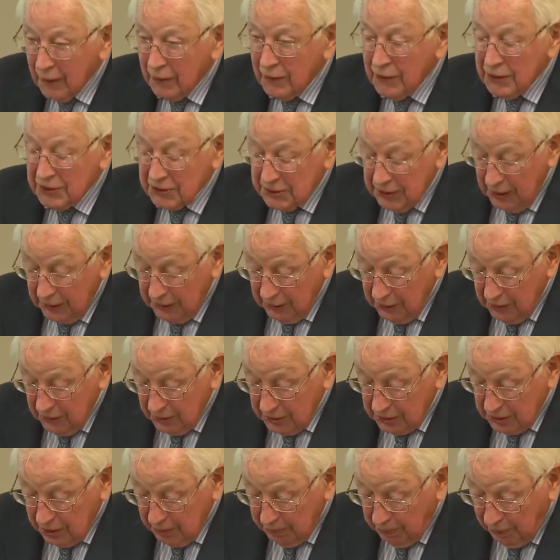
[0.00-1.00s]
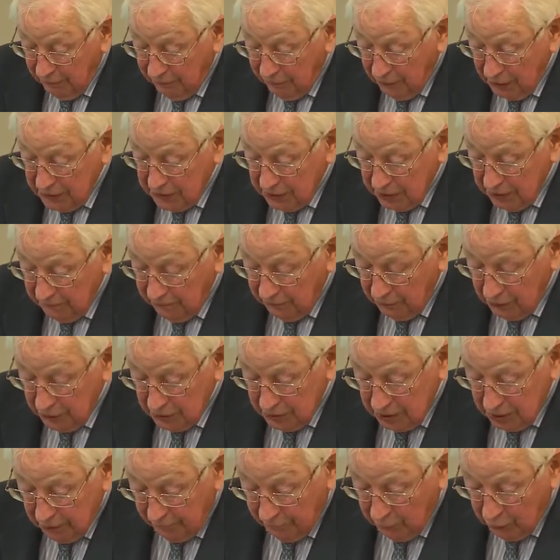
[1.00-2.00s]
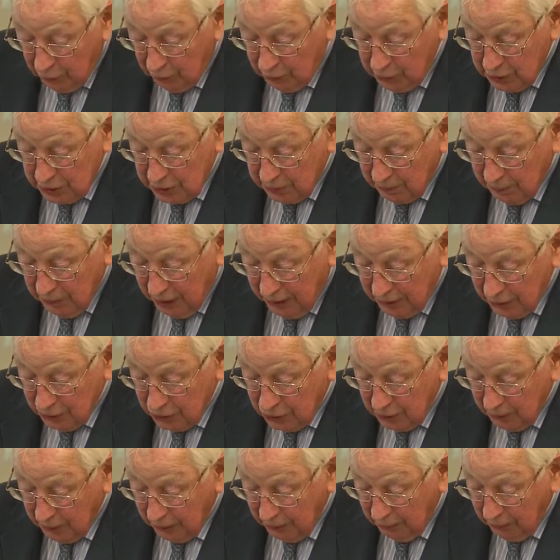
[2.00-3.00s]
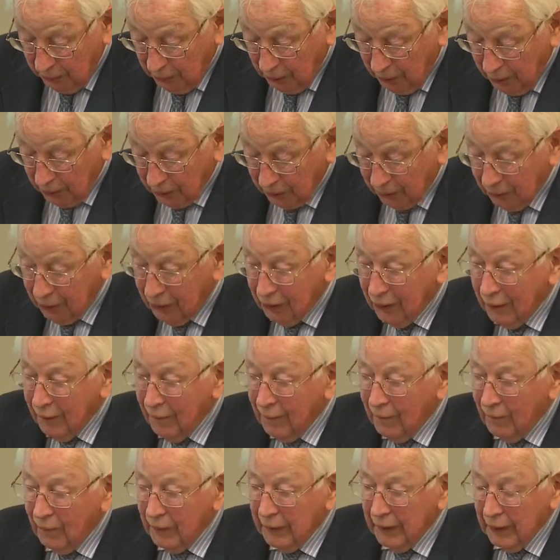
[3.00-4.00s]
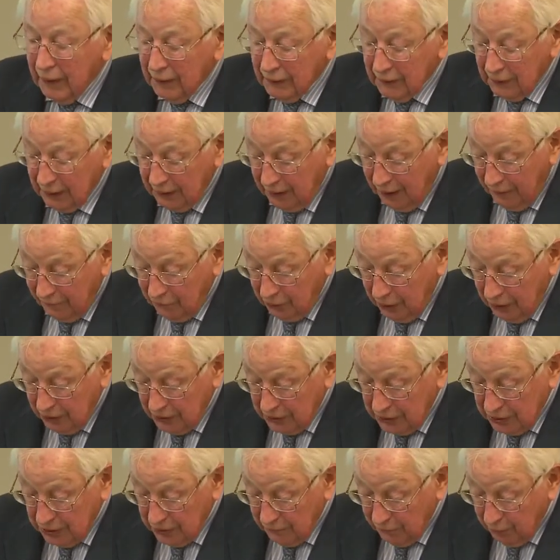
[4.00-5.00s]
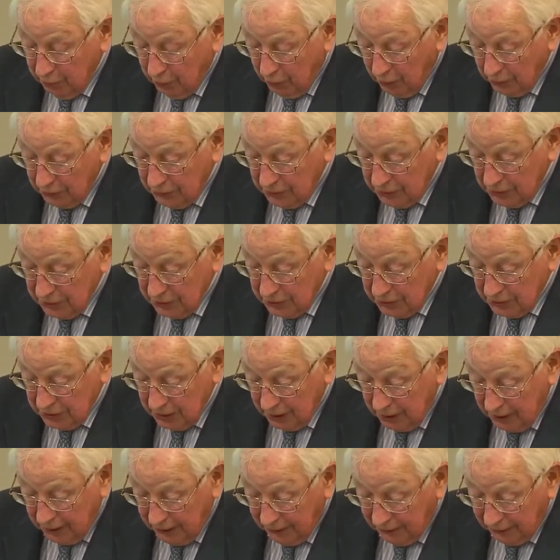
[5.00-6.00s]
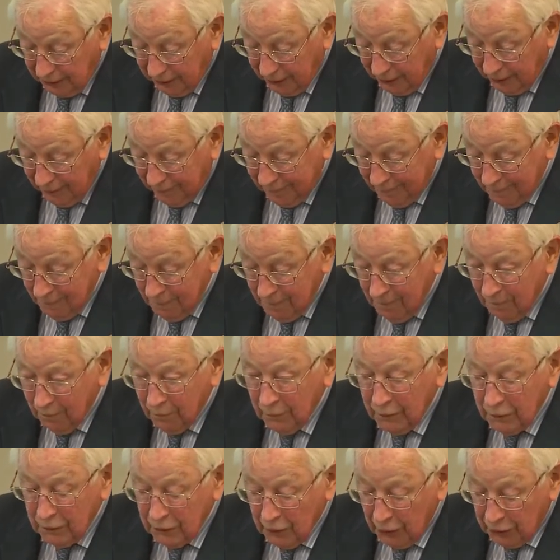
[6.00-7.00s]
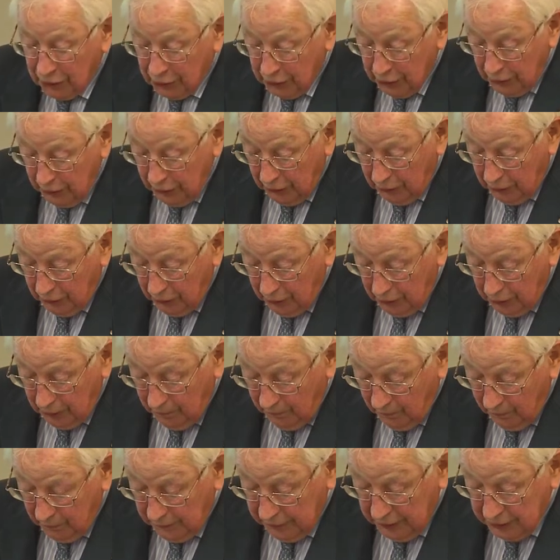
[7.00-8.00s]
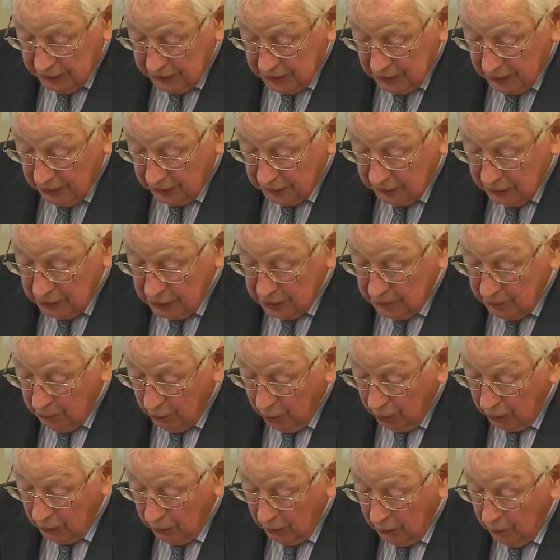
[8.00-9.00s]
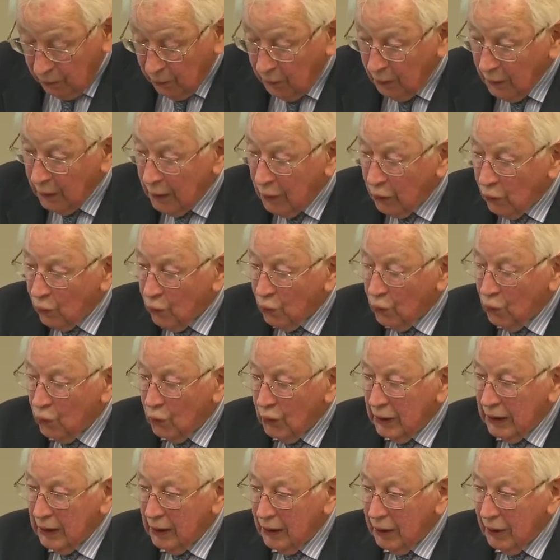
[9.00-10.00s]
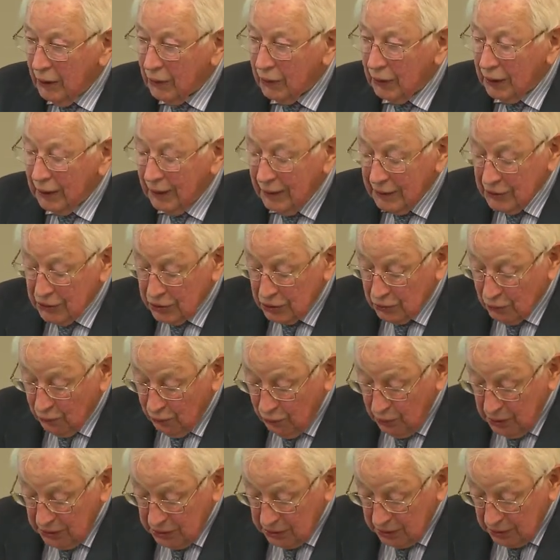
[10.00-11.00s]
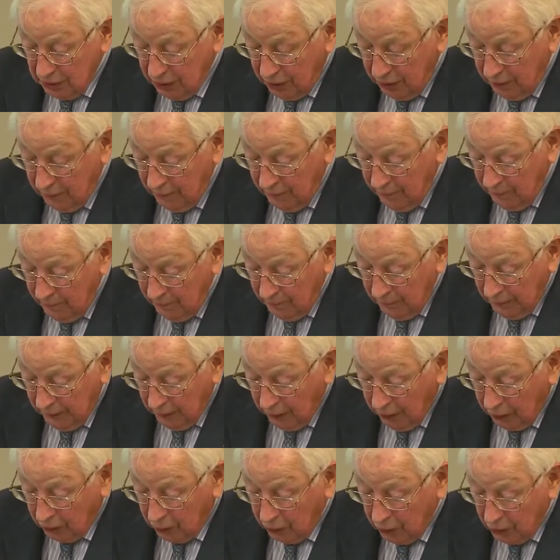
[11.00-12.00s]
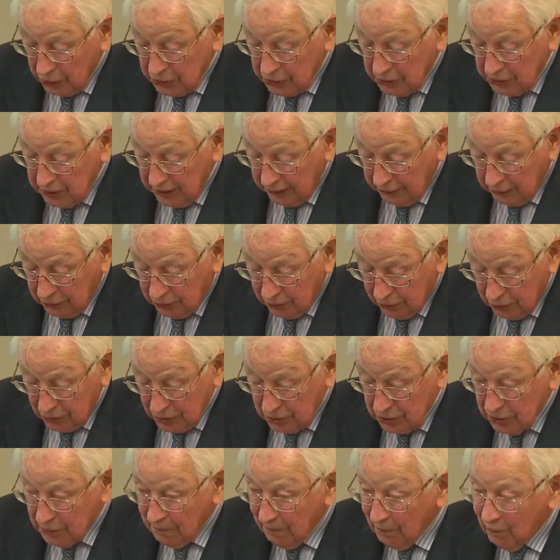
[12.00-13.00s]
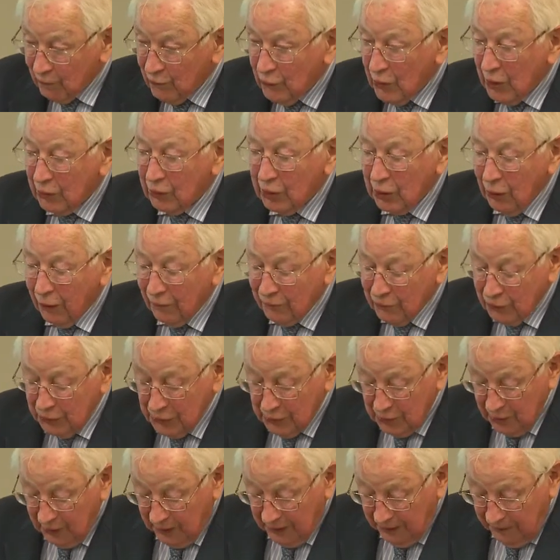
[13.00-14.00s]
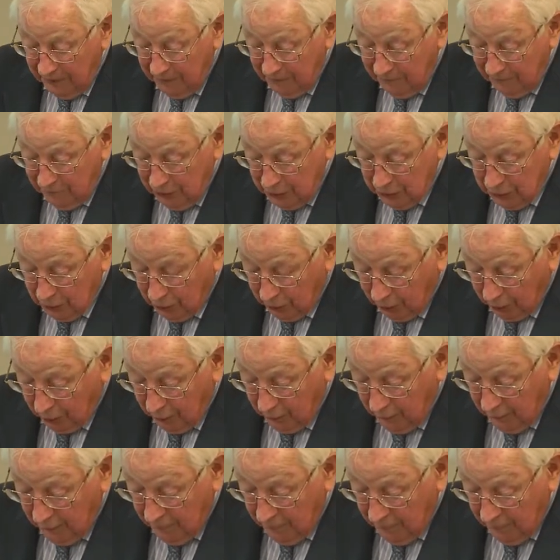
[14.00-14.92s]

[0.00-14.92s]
The second is the pervasiveness of the risk management model in the governance of modern society. The third is that this model relocates risk across sectors, very often to the individual.